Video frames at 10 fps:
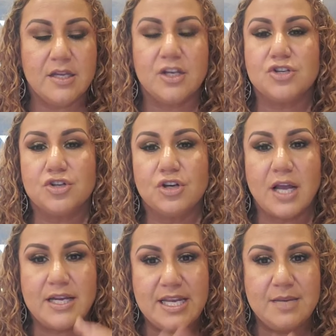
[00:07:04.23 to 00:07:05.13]
Because your
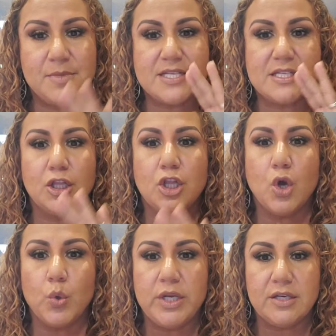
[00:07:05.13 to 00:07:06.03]
ganim is
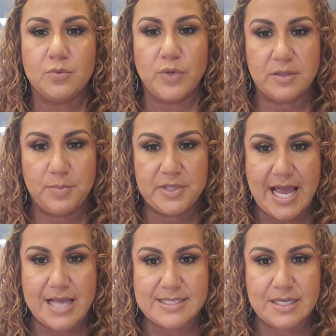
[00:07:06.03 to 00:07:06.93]
loaded with
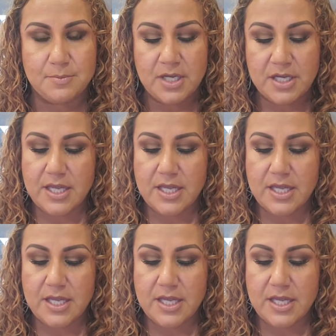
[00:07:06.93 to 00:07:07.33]
potassium.